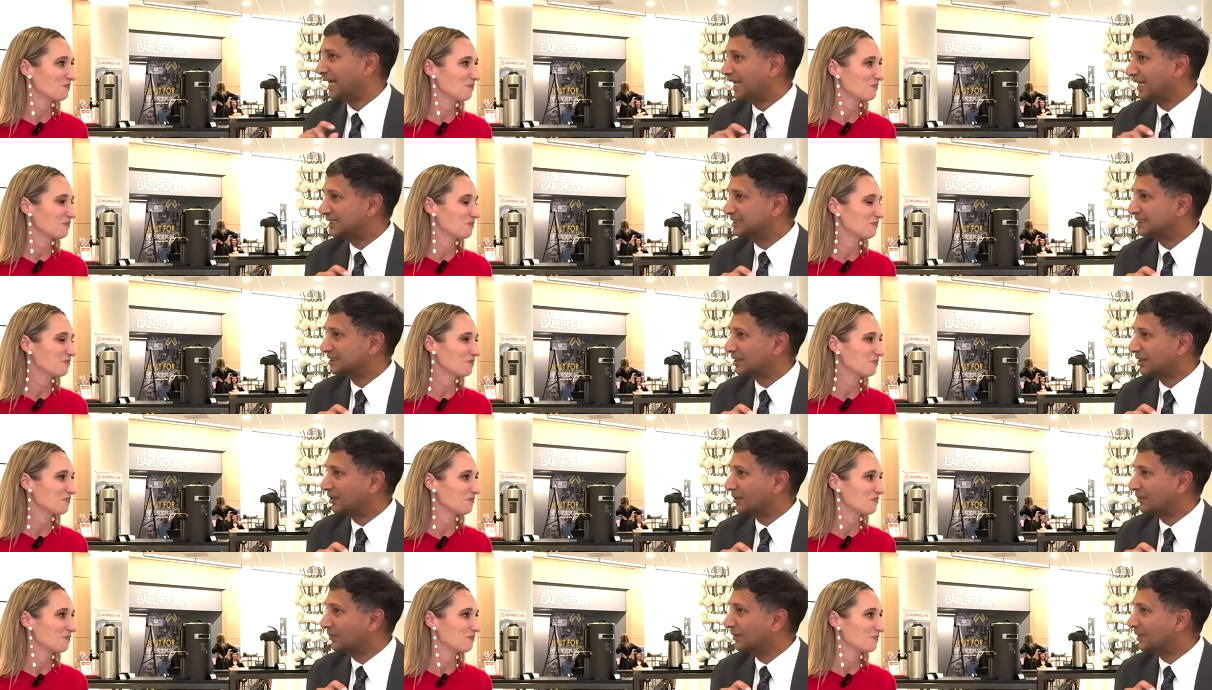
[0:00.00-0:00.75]
Speaker 1: And
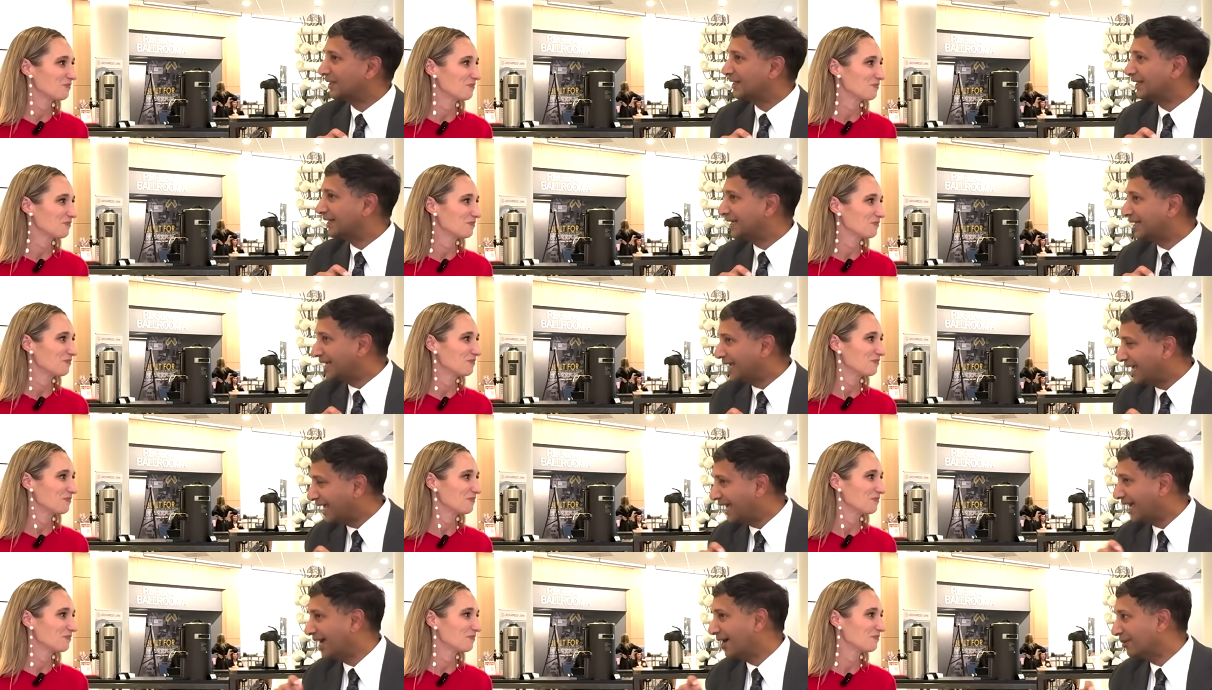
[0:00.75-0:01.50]
so
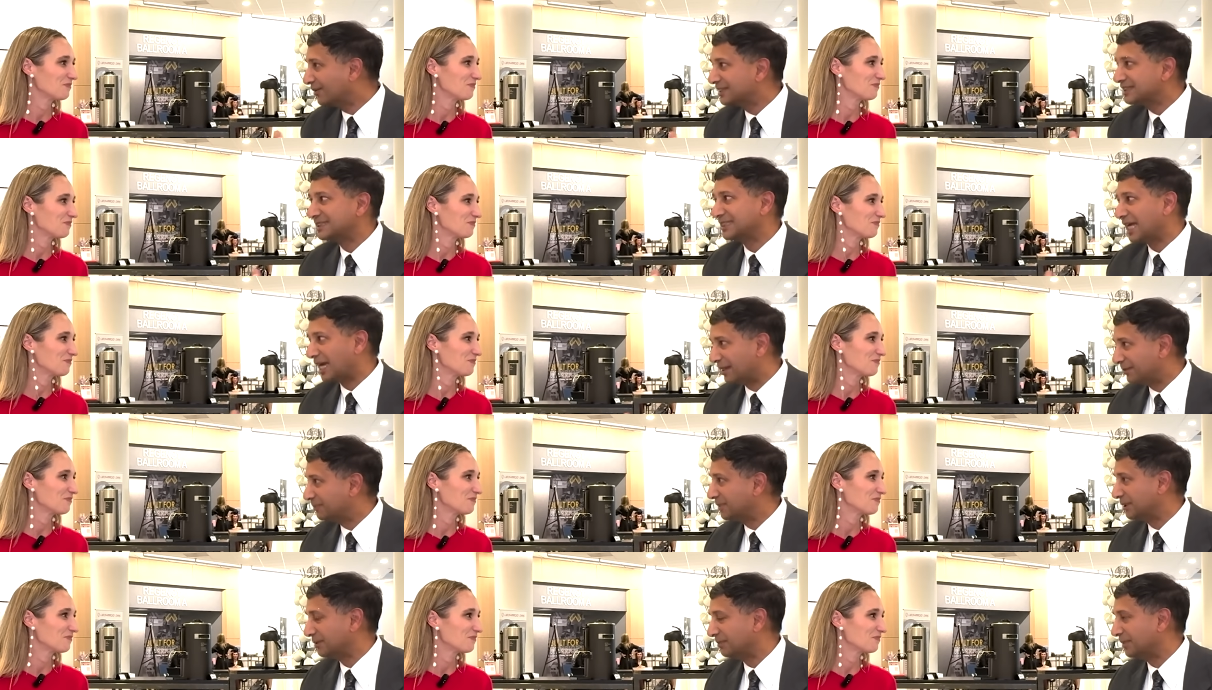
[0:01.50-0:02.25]
how has
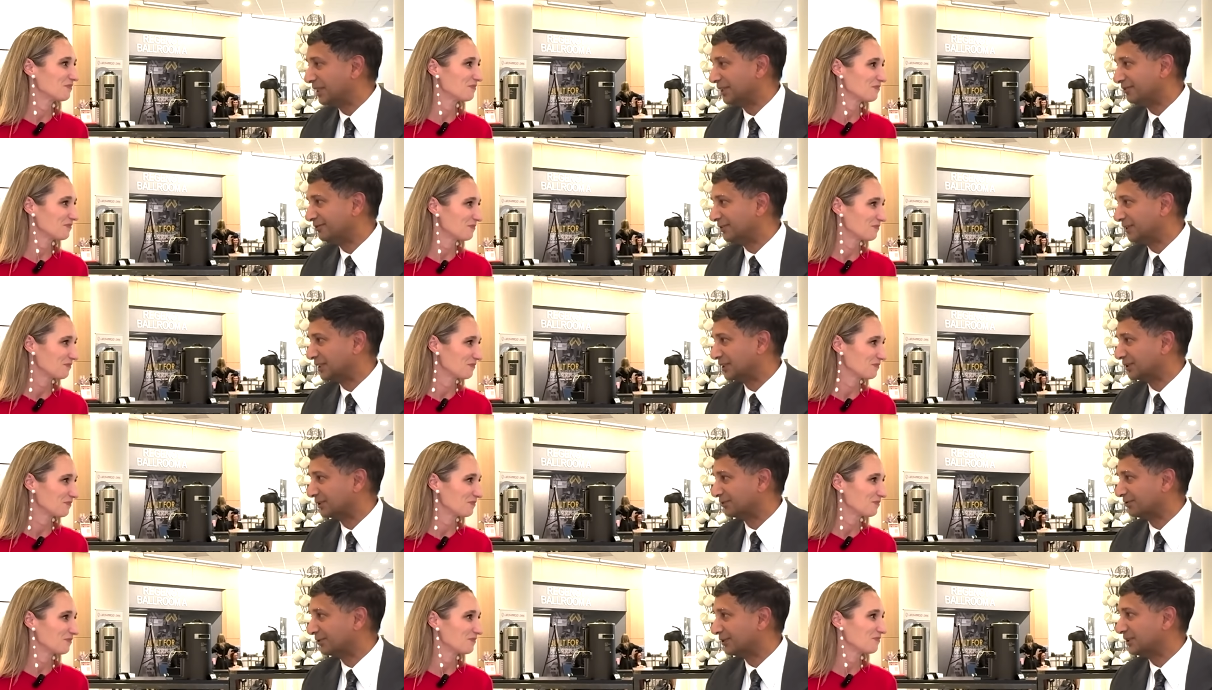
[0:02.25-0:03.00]
that been
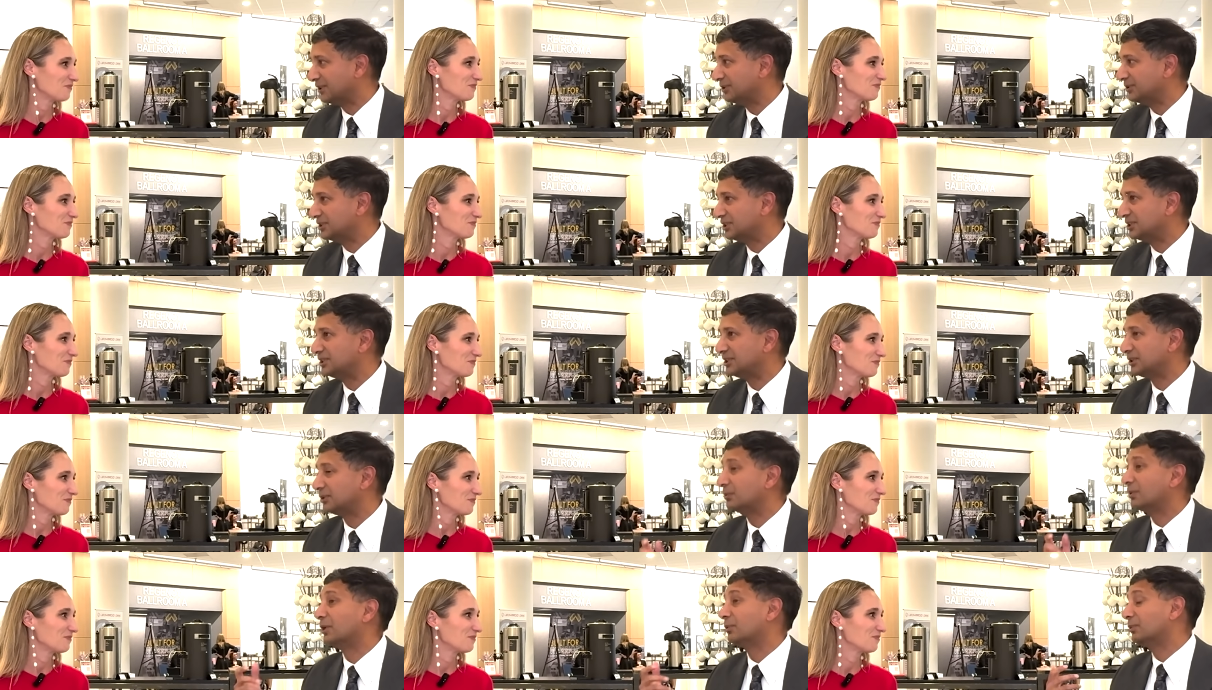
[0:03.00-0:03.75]
beneficial for you to
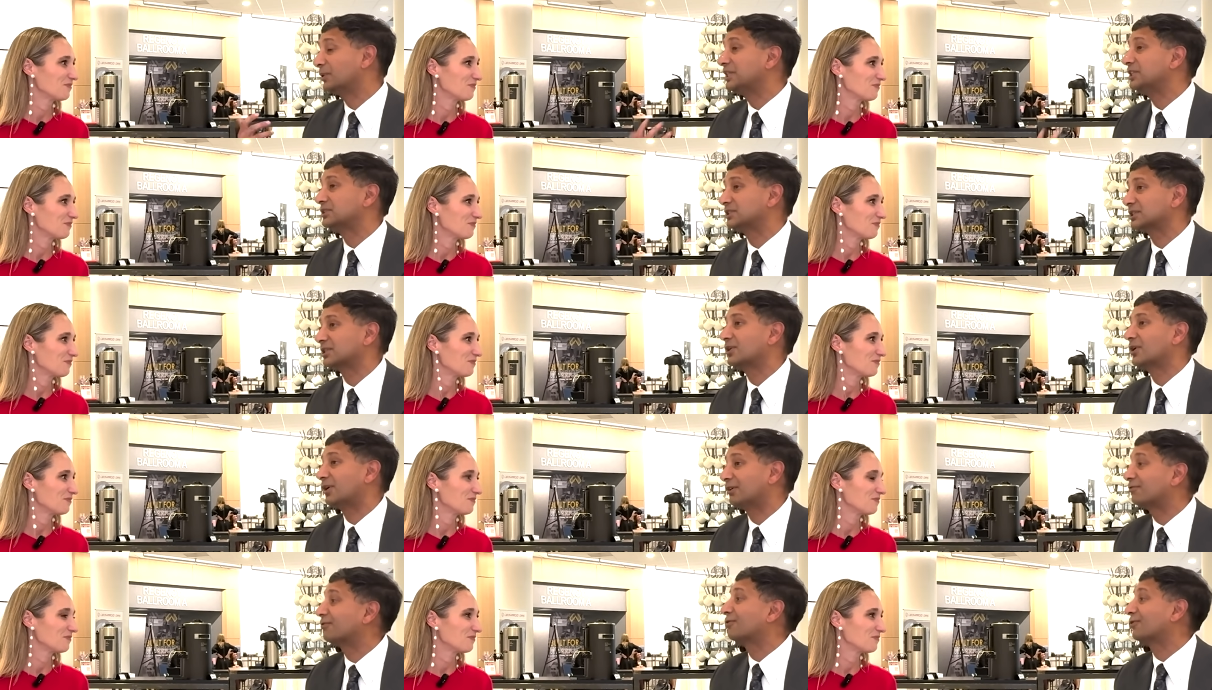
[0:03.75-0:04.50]
do what we used to
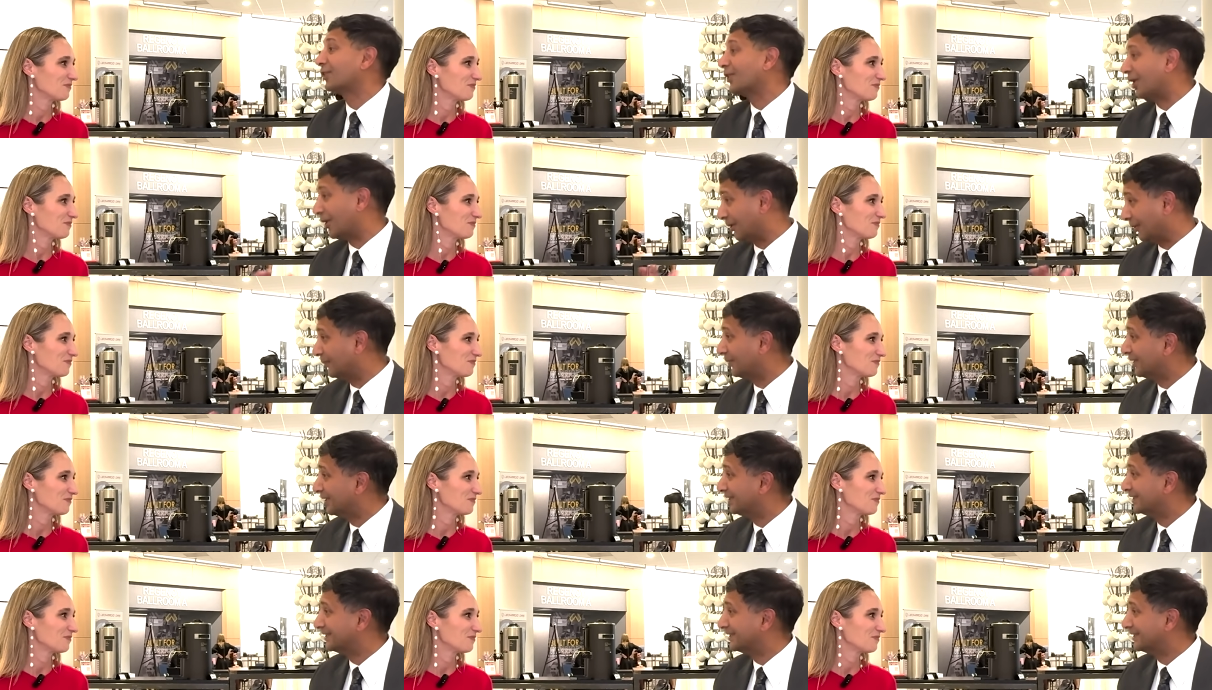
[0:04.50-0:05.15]
call flow